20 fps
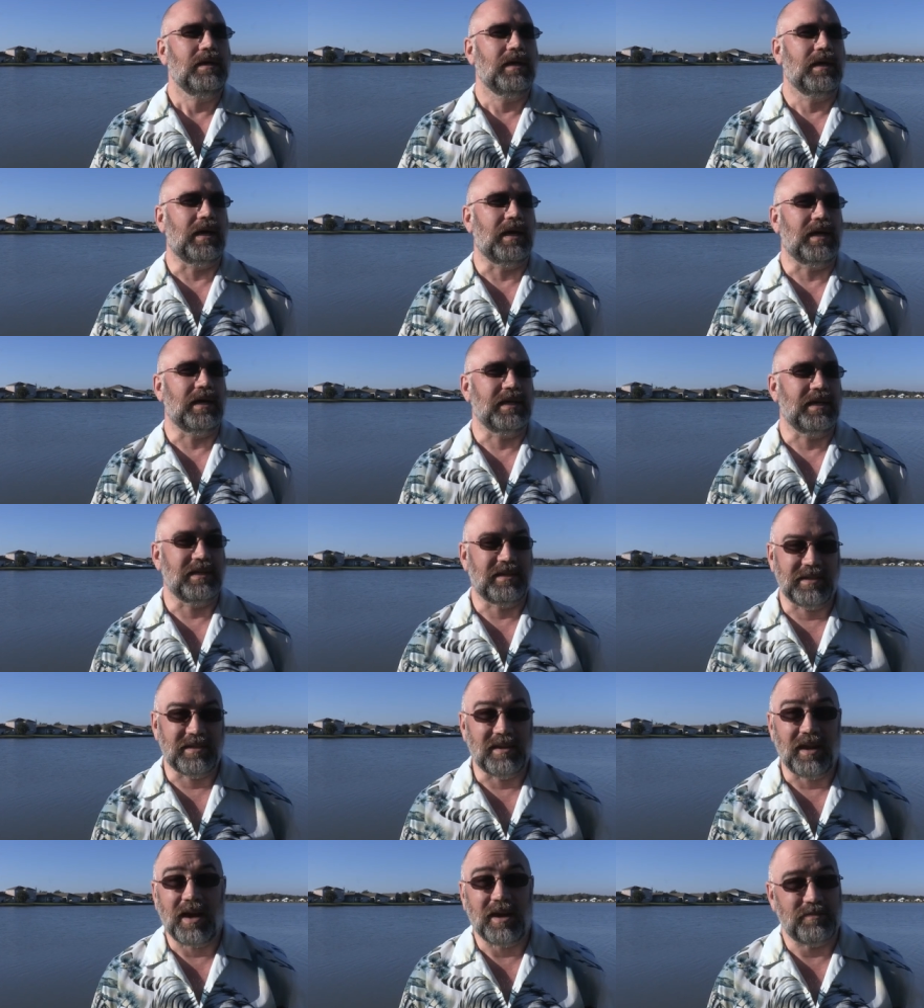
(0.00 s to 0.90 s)
Uh, he
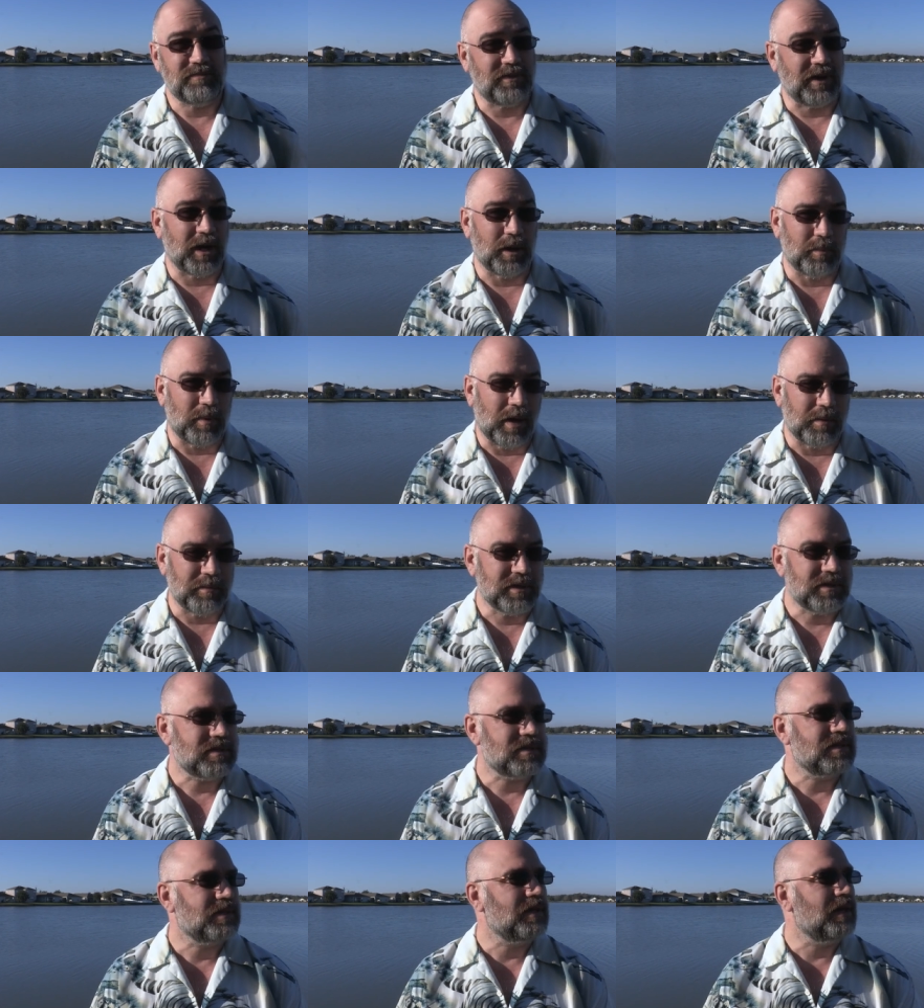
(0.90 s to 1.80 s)
did not firebomb
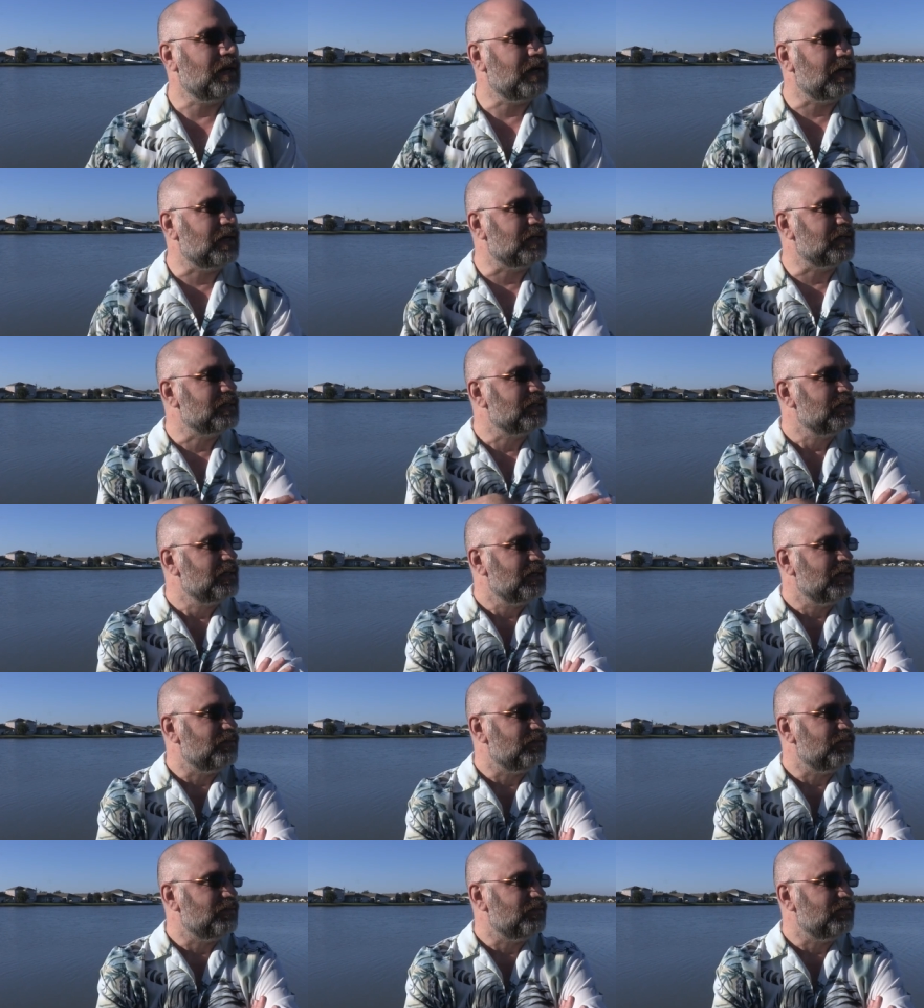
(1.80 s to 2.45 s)
us. Uh,